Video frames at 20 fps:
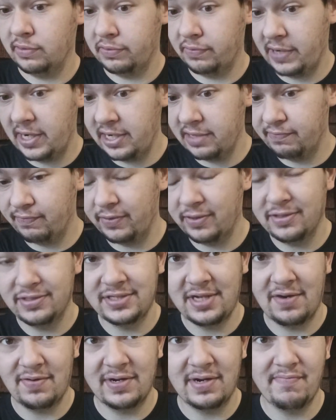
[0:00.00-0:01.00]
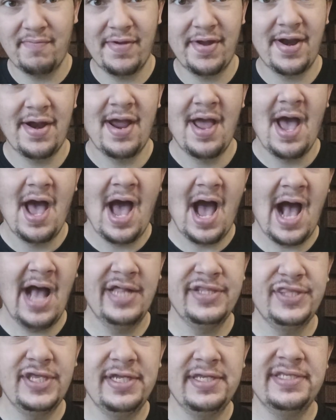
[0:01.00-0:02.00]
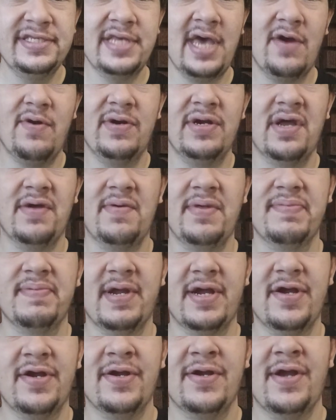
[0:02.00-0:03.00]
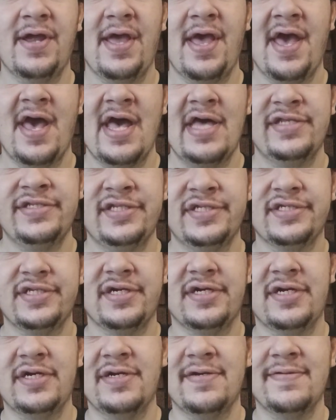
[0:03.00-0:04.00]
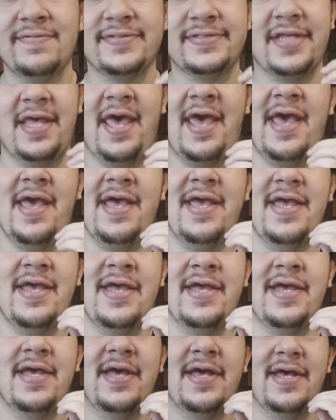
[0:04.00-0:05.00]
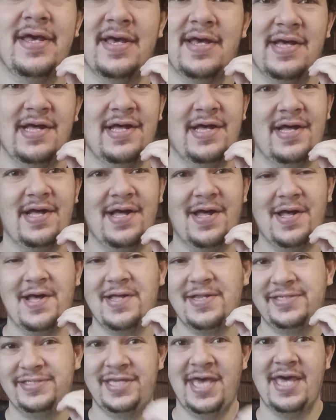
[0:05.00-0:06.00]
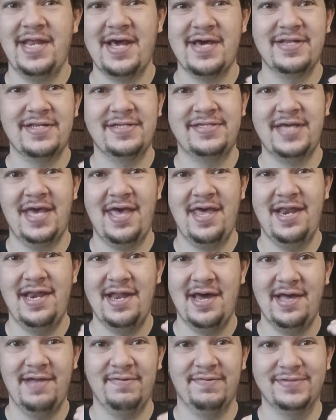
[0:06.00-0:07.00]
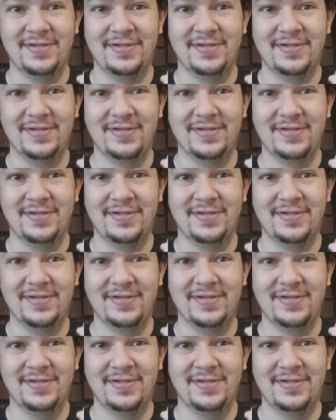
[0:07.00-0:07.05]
rating for Sour Gummy Bear. I think Sour Gummy Bear deserves a 10 out of 10 Night